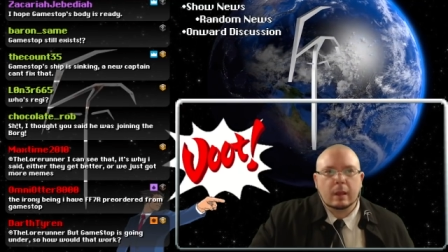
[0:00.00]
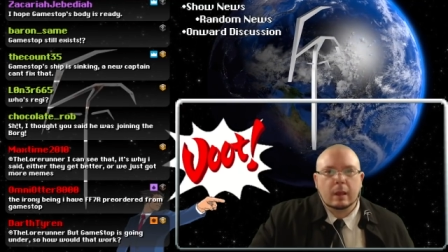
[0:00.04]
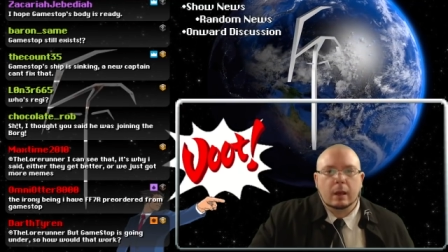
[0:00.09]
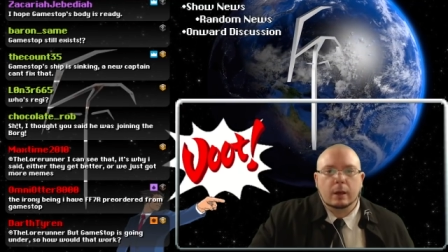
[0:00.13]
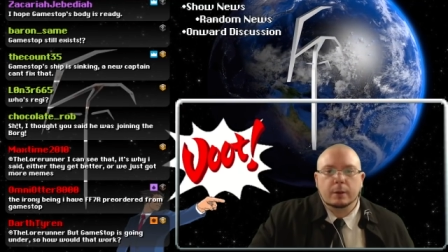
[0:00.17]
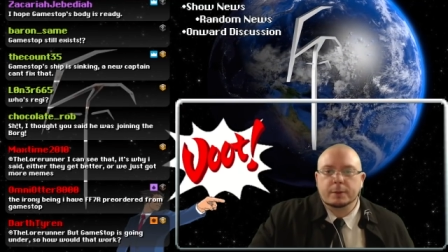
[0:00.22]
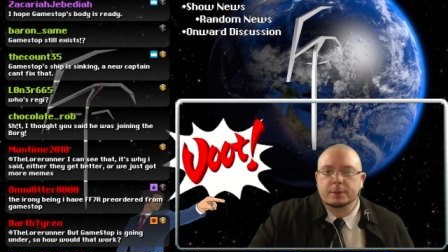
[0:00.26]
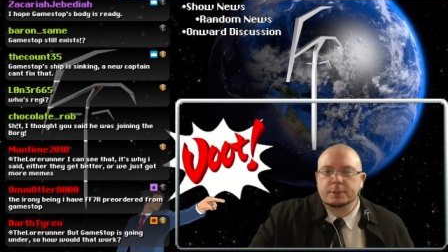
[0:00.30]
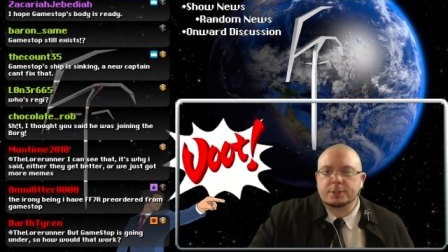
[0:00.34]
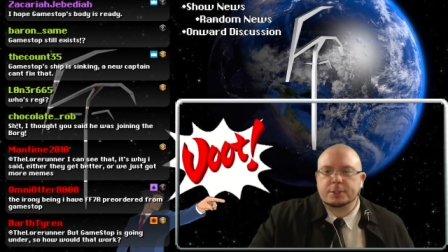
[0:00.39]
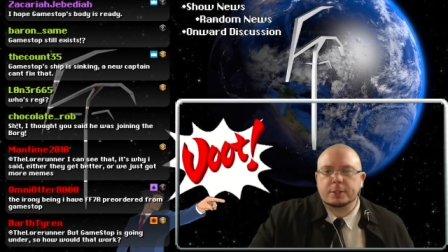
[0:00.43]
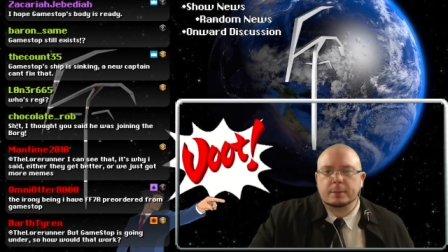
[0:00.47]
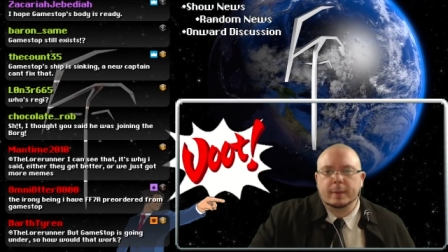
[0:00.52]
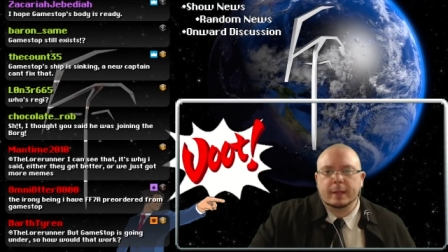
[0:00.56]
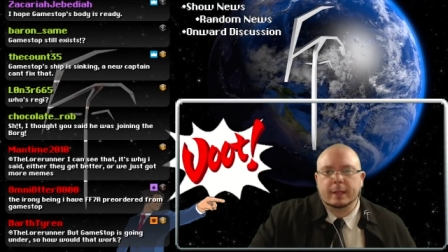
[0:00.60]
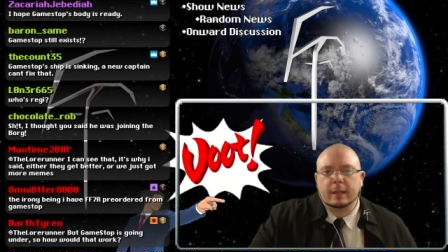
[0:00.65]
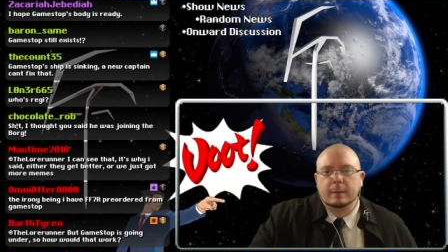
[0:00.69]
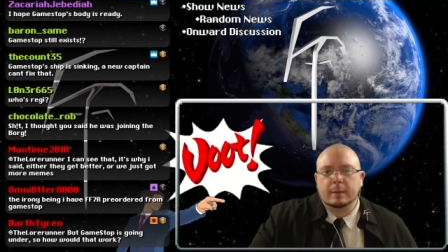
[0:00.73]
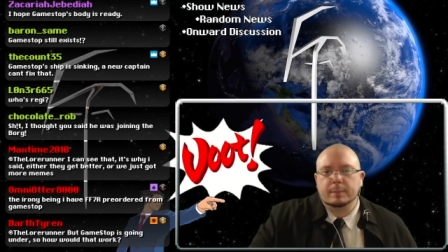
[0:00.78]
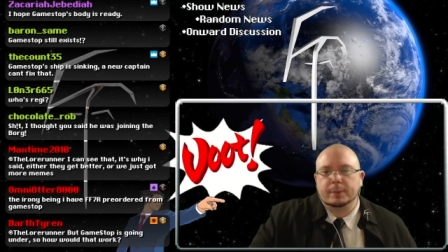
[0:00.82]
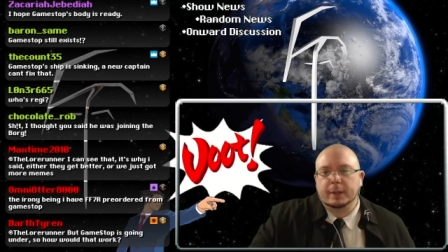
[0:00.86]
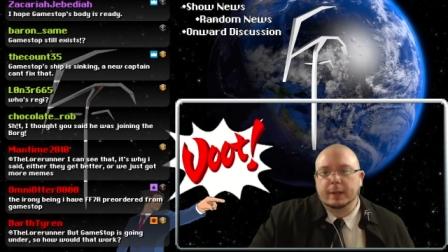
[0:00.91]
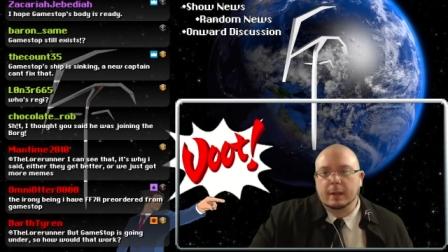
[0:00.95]
Oh, they're still
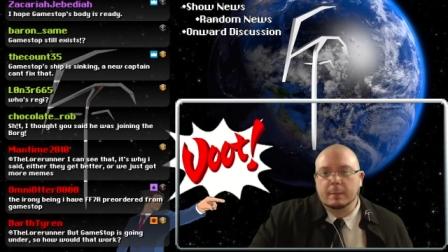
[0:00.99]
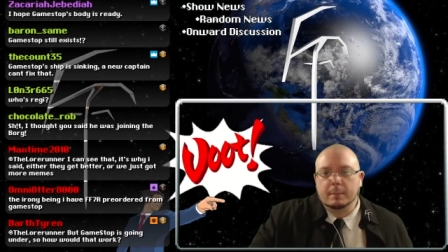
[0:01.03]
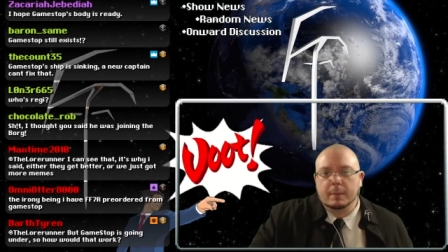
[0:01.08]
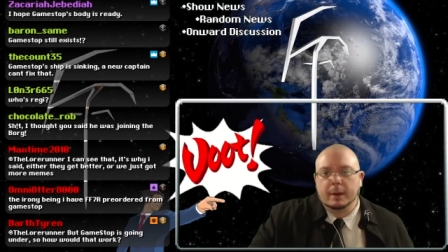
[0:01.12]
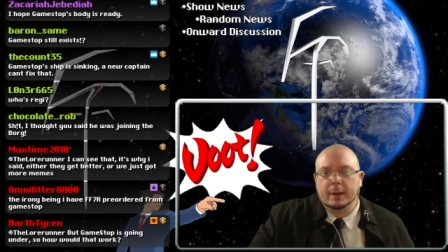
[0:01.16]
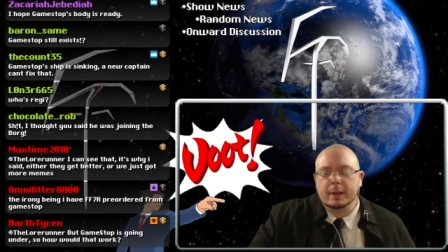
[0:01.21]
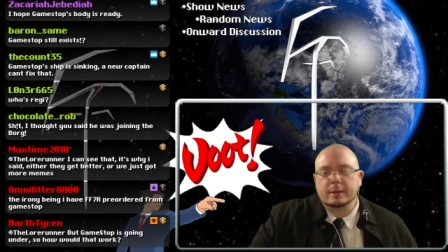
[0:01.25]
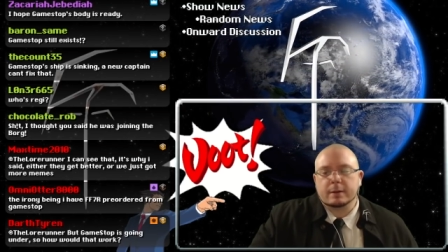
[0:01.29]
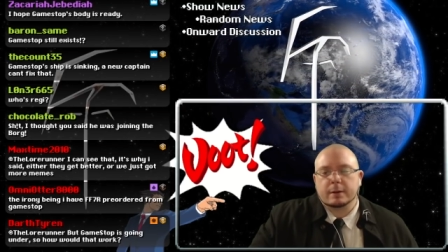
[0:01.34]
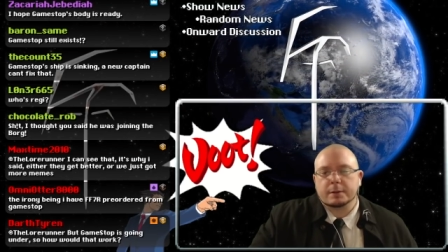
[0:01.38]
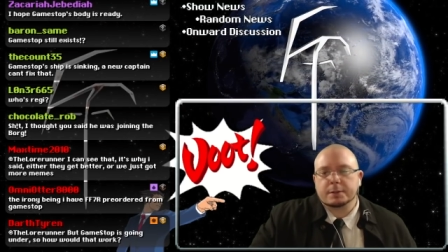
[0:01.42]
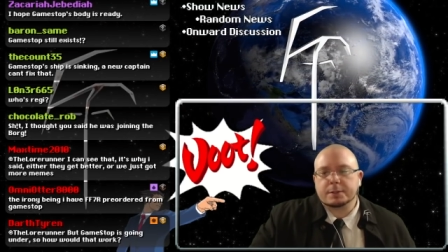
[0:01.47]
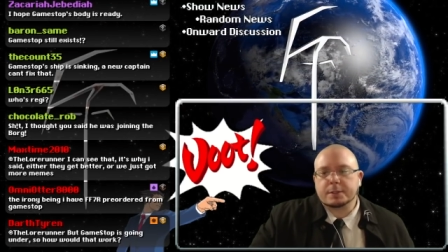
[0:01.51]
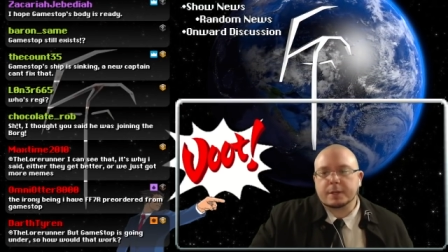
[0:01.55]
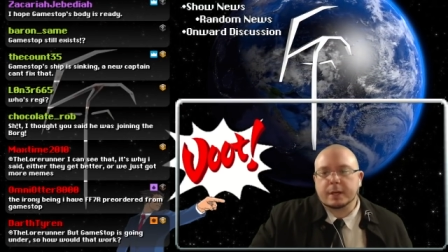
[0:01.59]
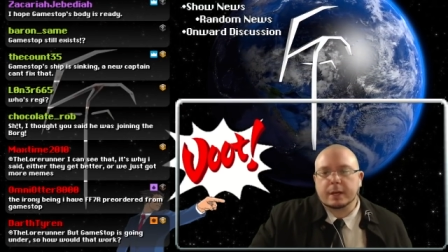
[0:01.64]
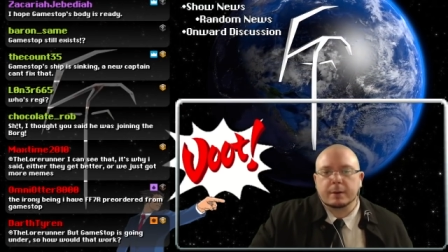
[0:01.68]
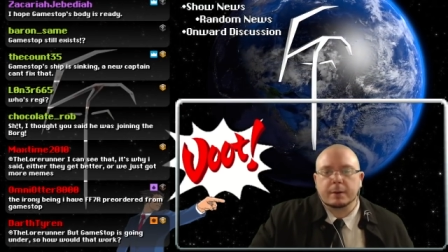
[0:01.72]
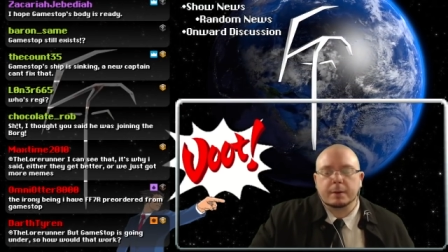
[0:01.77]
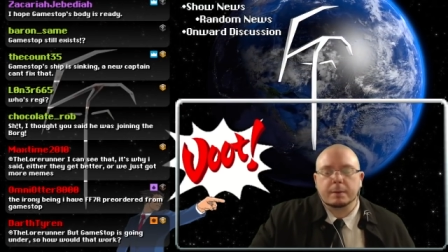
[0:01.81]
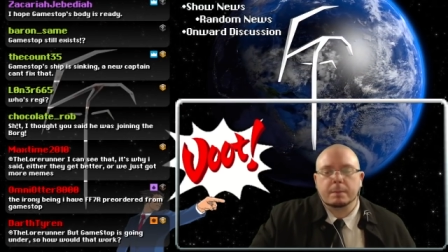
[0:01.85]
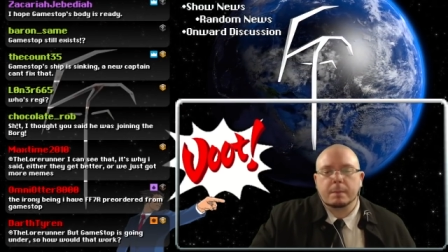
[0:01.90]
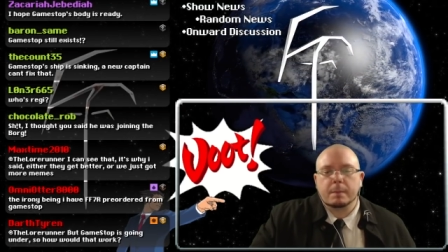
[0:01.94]
making plenty of money, Darth
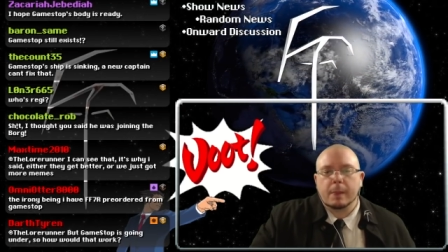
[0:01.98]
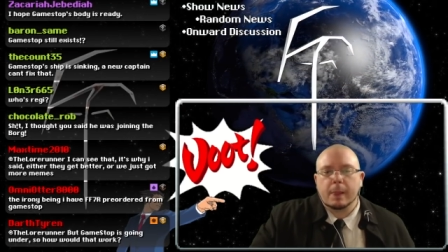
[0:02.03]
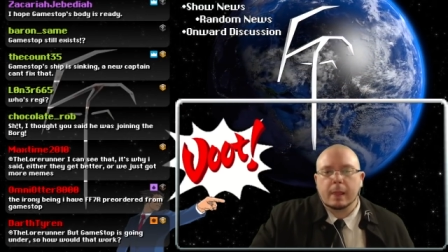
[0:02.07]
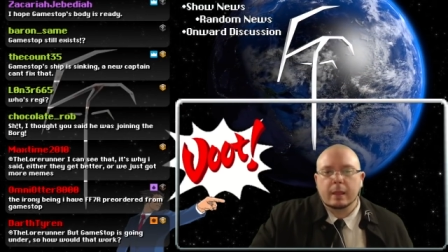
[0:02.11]
Tyron.